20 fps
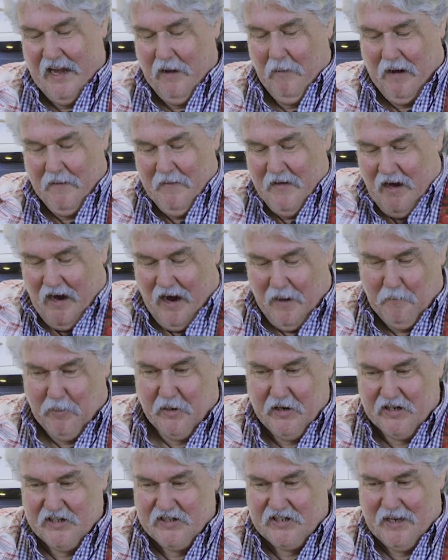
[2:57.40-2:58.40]
Anyway, I'm
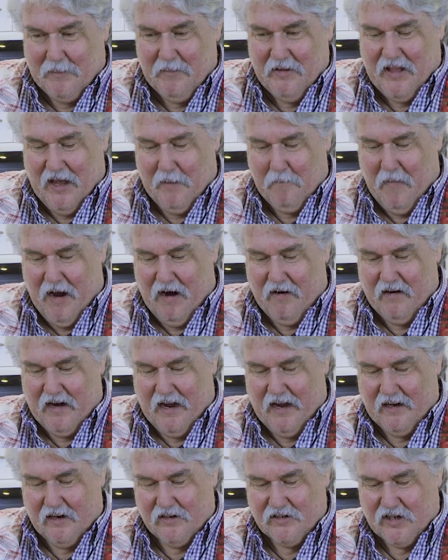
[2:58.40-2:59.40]
putting some of that
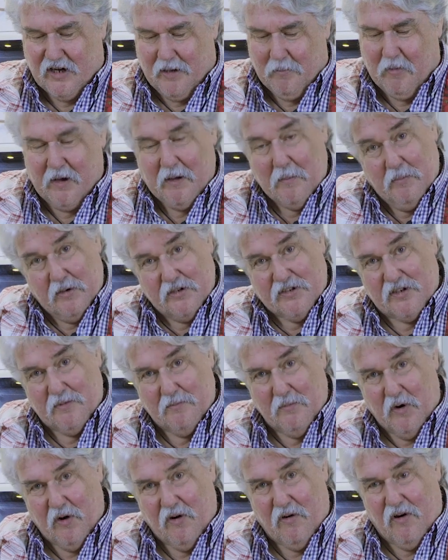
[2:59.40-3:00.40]
marinade on top. We can put
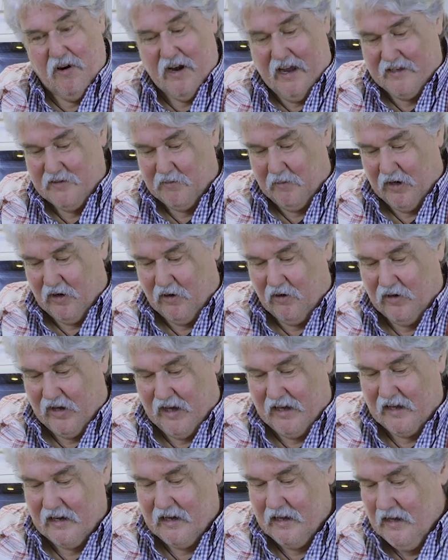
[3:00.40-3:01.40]
some more on as we're
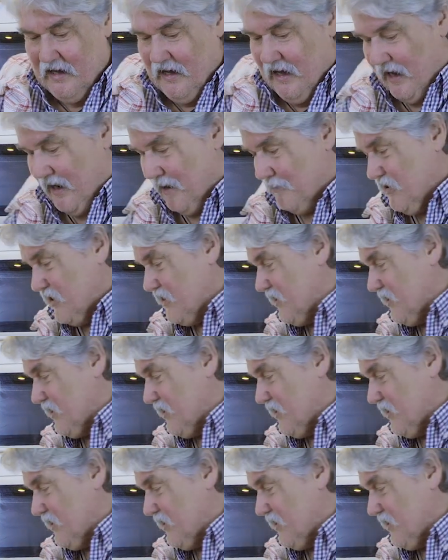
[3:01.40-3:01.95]
cooking it, and I'm